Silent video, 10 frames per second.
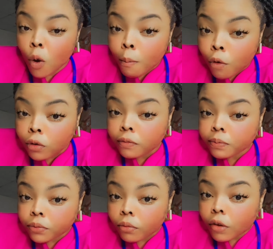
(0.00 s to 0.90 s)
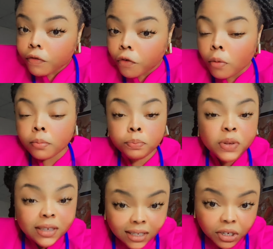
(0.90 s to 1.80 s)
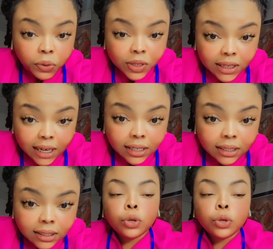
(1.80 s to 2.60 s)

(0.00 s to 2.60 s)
hormone from being secreted.